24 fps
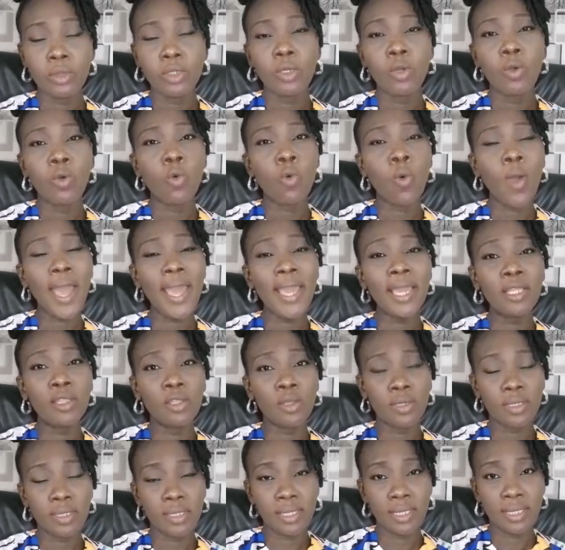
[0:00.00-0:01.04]
Why
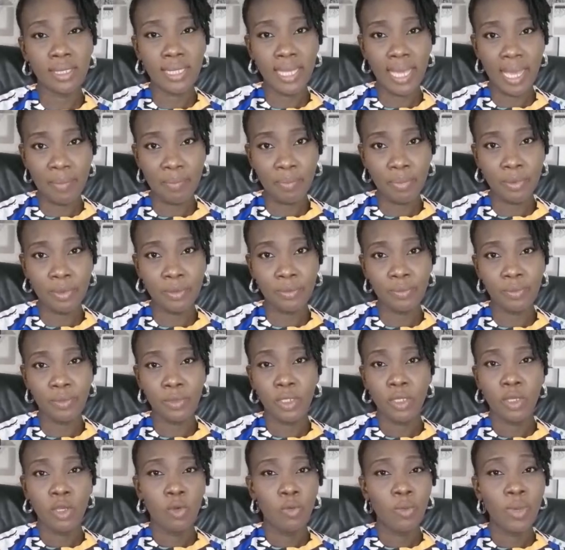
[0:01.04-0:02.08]
does this happen?
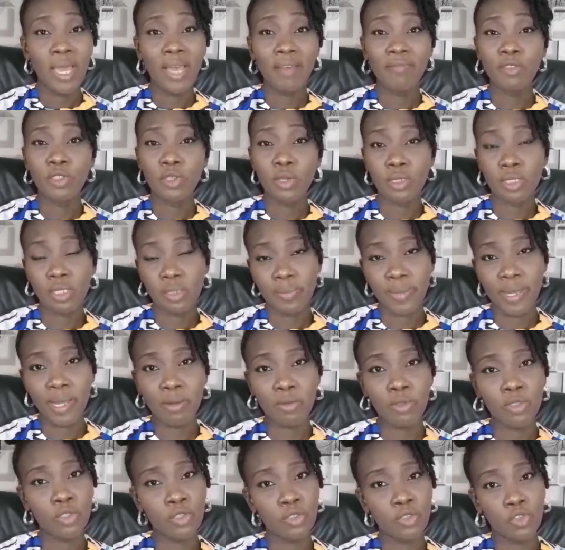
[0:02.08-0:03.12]
We have talked about
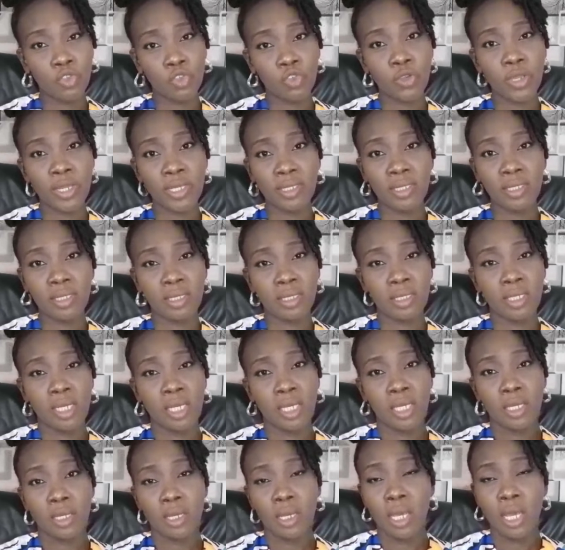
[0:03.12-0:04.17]
stress
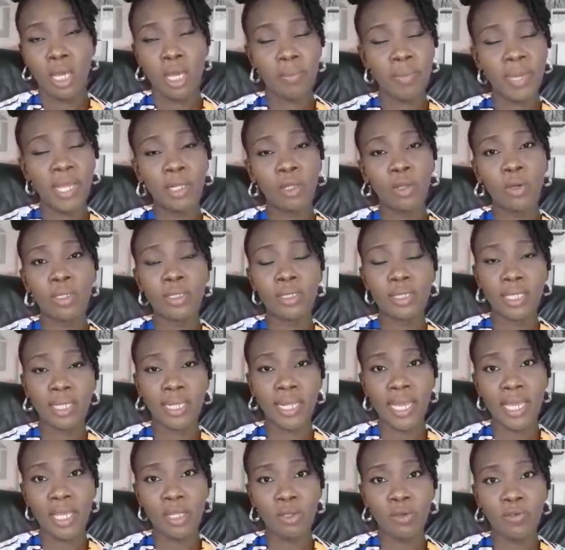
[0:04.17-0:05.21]
along the
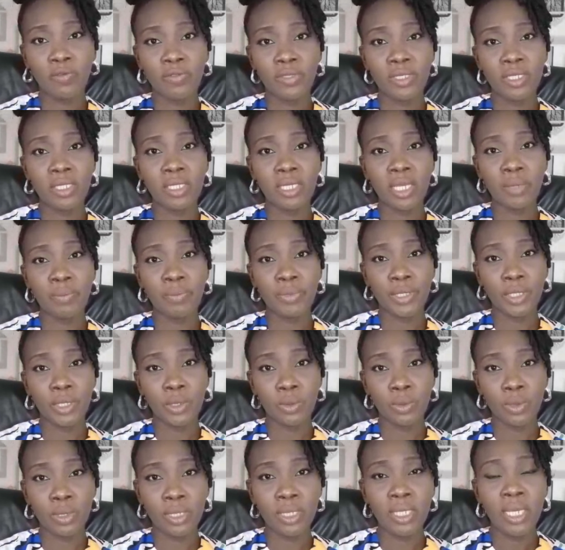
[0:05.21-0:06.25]
line of these
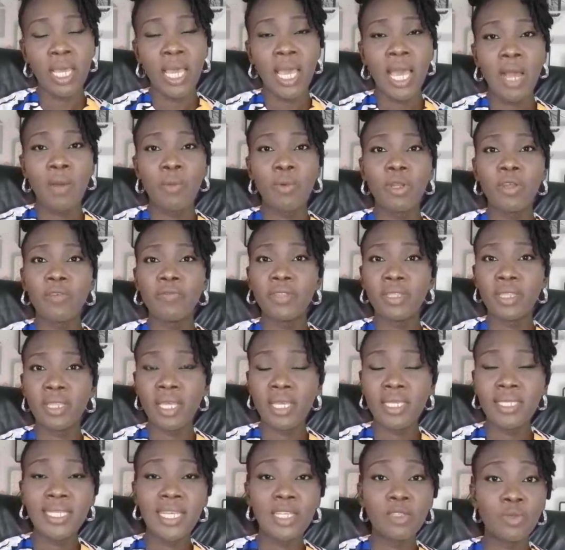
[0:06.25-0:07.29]
episodes. And one of the
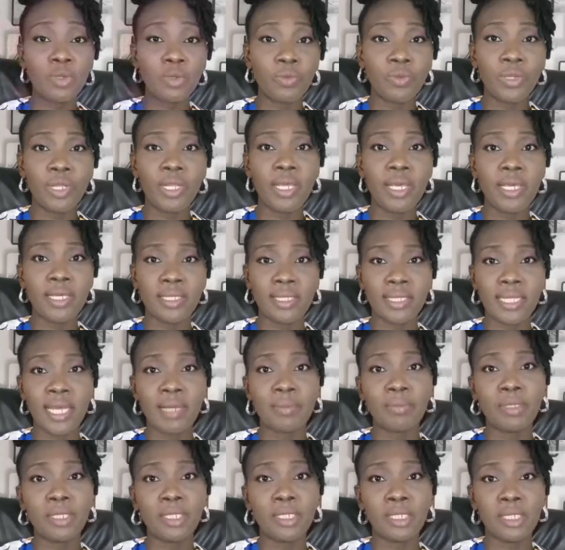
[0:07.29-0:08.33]
things that we really
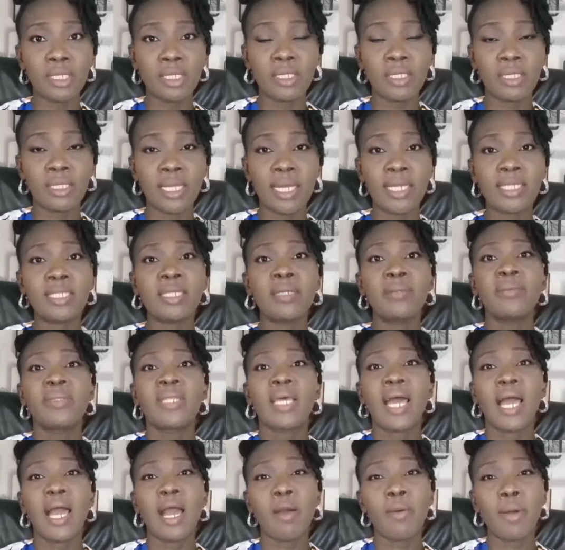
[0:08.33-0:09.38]
established is that
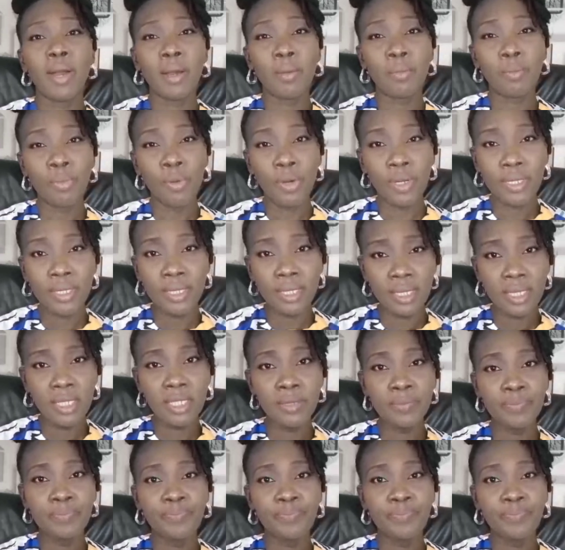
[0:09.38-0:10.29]
our body